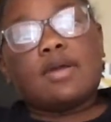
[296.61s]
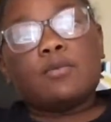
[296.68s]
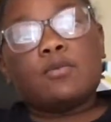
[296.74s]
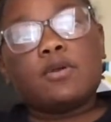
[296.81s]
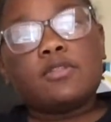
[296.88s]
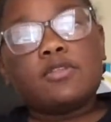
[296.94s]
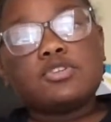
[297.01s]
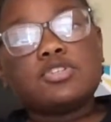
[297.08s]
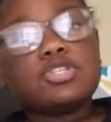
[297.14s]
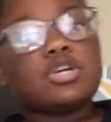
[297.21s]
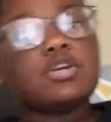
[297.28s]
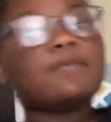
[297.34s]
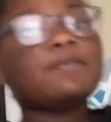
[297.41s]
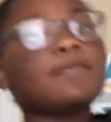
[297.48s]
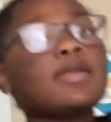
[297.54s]
I'm wearing this
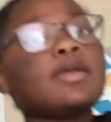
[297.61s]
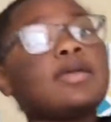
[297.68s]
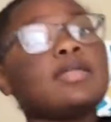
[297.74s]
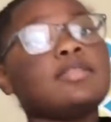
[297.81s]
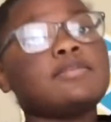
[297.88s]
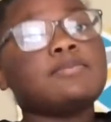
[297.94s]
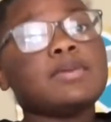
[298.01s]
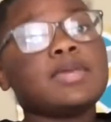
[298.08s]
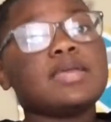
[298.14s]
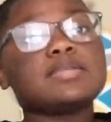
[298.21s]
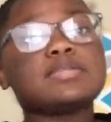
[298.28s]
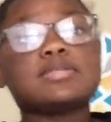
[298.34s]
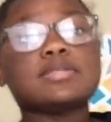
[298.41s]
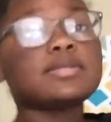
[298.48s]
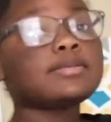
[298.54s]
shirt and these
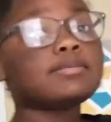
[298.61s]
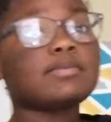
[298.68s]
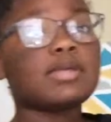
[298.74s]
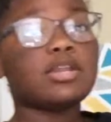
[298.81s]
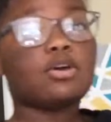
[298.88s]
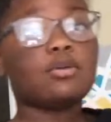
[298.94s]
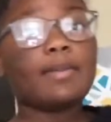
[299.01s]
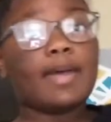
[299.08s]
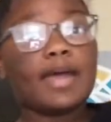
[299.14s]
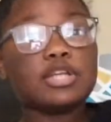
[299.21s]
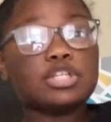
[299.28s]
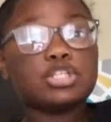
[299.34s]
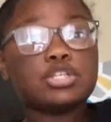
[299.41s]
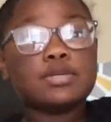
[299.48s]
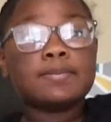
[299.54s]
pants that don't
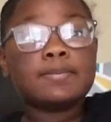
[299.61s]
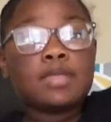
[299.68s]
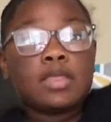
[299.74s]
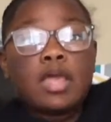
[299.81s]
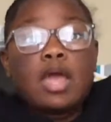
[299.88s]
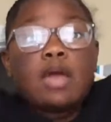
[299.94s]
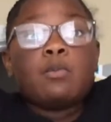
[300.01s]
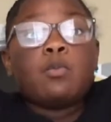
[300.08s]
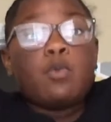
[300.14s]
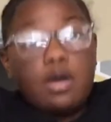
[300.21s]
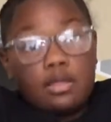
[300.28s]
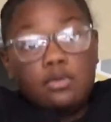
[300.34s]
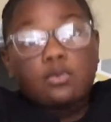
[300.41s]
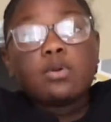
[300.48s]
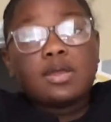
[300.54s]
match. I'm
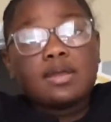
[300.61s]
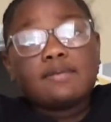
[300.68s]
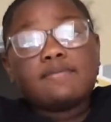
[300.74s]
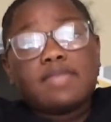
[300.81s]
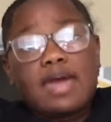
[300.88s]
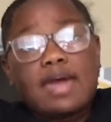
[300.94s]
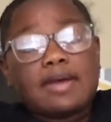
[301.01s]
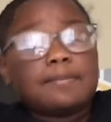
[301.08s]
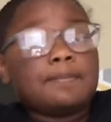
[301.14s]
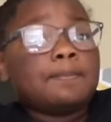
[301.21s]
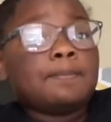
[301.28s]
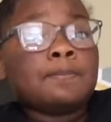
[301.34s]
well aware of that.